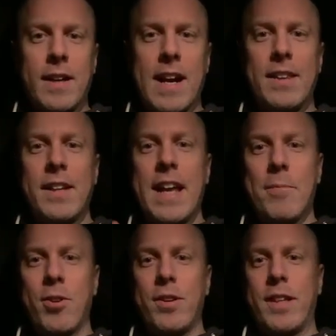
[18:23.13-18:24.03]
And the
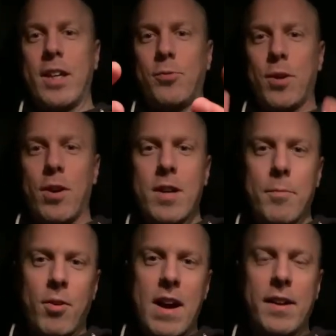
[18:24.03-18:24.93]
neighborhood kids would all
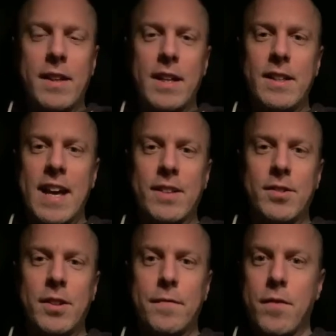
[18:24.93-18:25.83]
come around and they'd
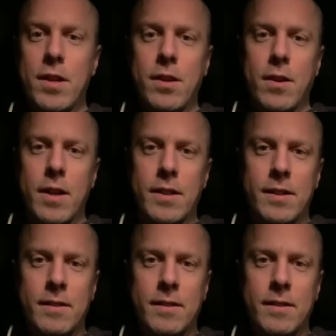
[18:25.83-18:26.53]
dance in the front yard.